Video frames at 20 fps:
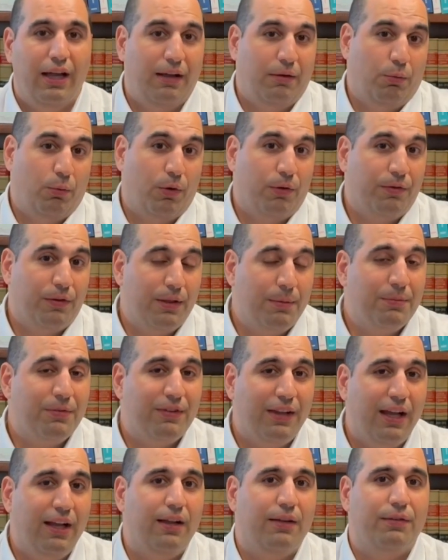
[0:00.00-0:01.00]
work for
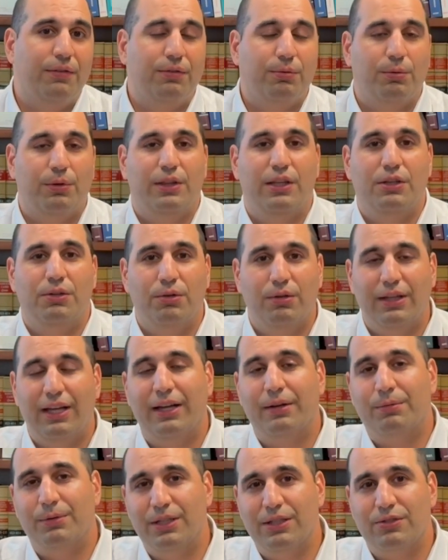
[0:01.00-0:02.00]
themselves, where they do a lot
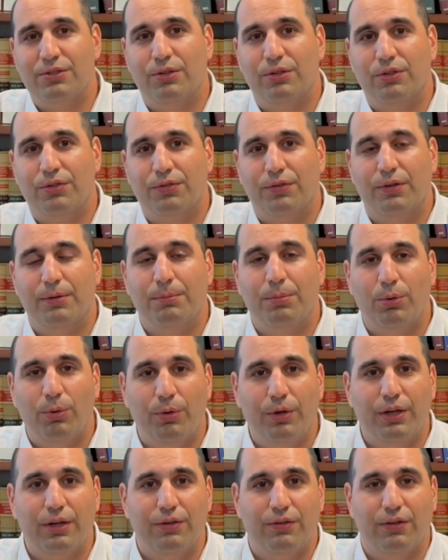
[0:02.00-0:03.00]
of research for
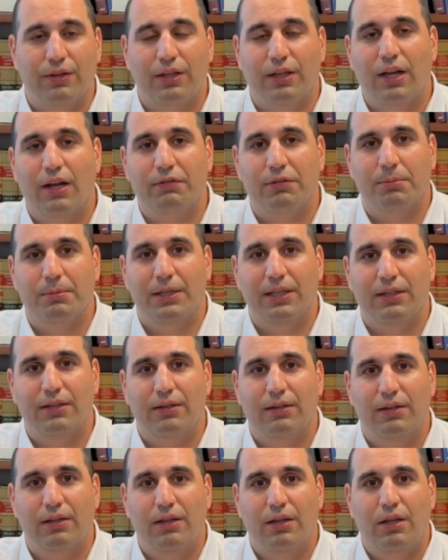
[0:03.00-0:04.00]
employers and the government.
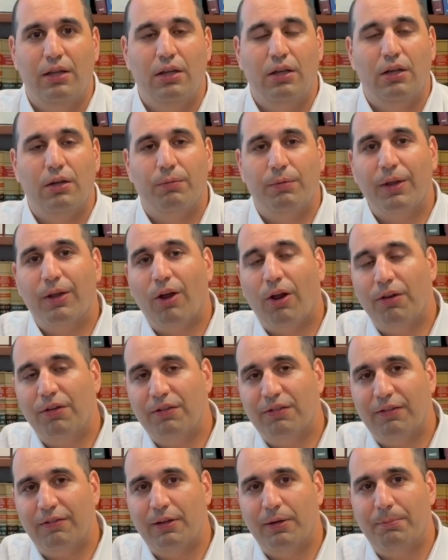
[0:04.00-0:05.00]

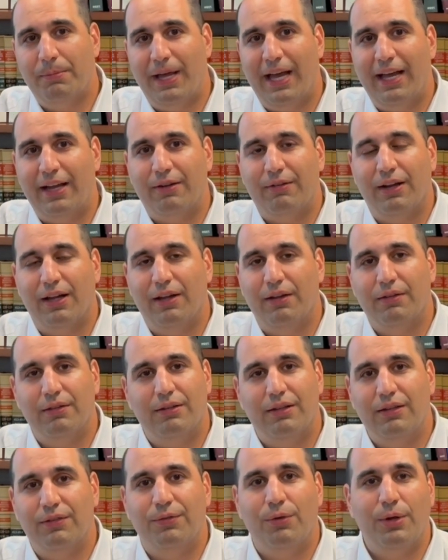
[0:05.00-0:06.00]
Regardless of their background,
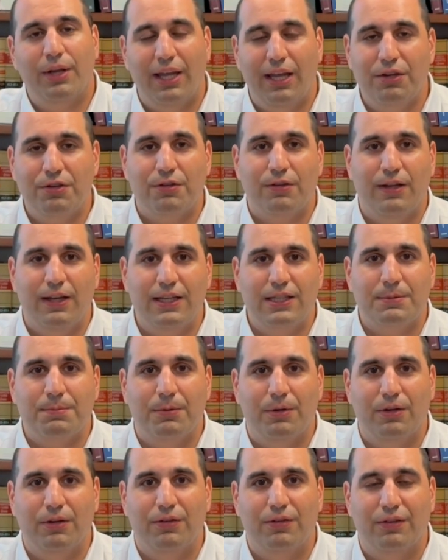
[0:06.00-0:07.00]
these vocational
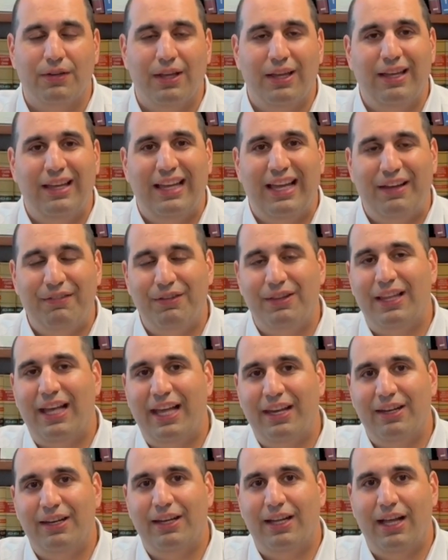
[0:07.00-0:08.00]
experts have a
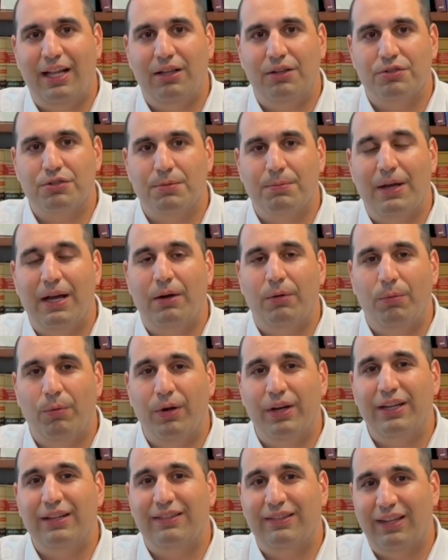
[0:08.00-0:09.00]
lot of knowledge about what
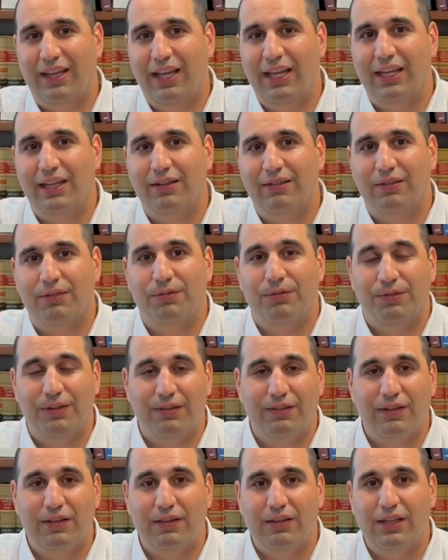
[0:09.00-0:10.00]
it takes
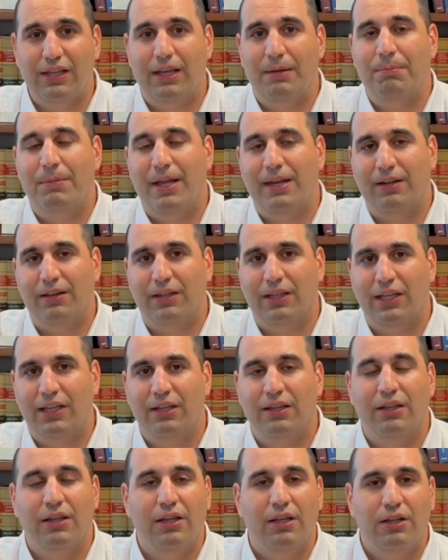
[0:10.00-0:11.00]
physically and mentally
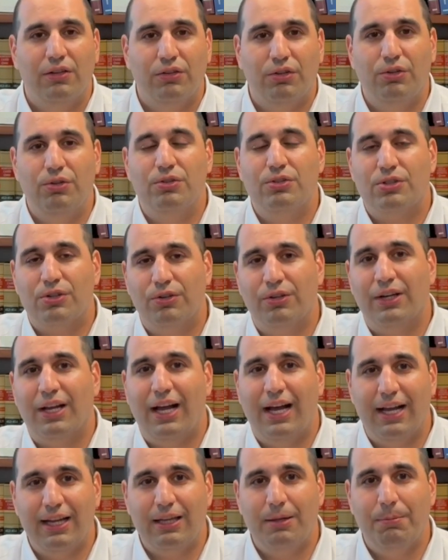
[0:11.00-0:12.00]
to do certain
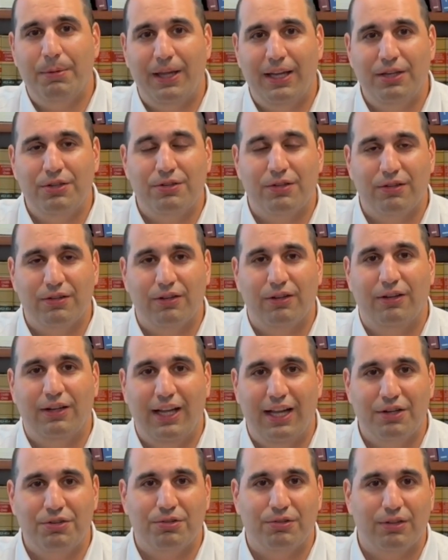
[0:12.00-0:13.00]
occupations in our
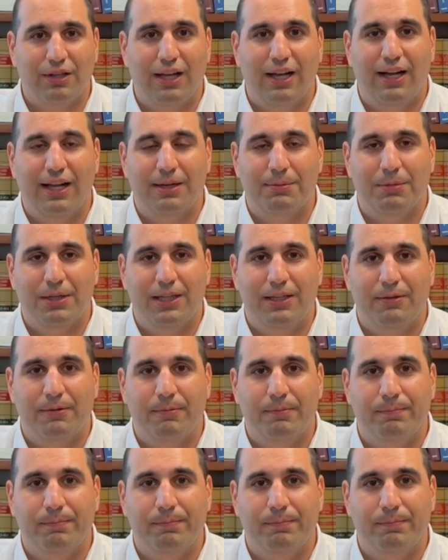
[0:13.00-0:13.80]
national economy.